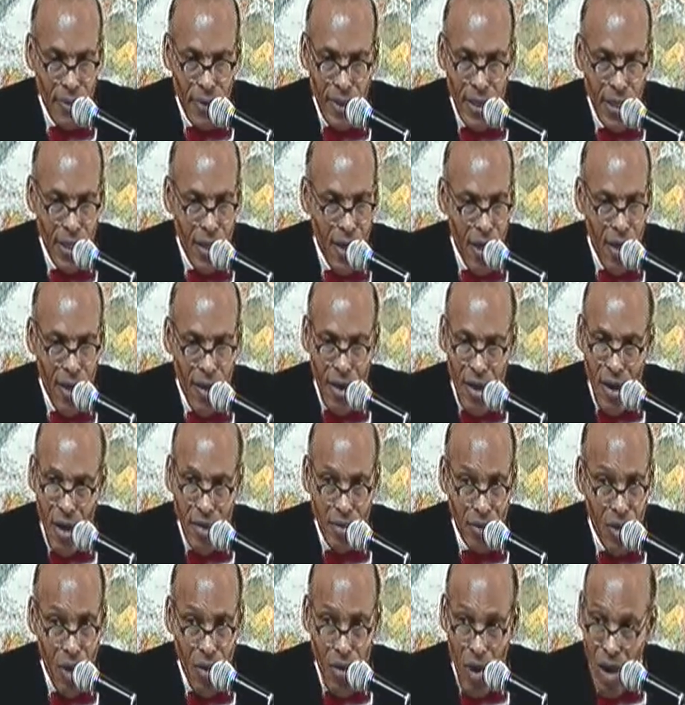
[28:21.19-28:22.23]
You know, I
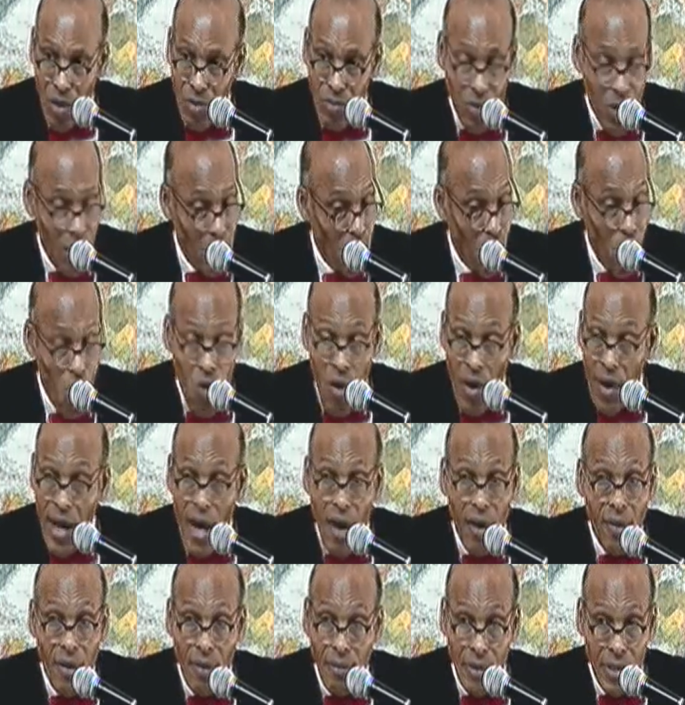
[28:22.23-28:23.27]
was worn
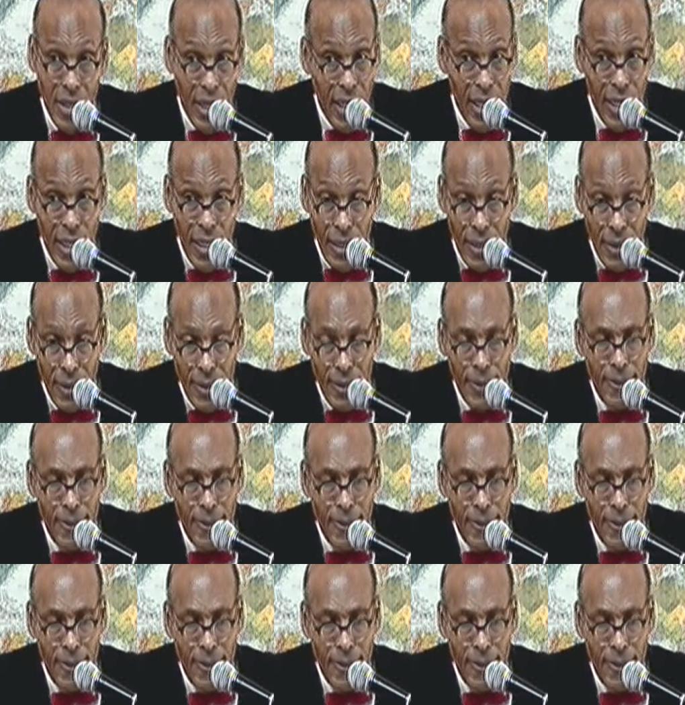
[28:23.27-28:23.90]
out, I'm telling you.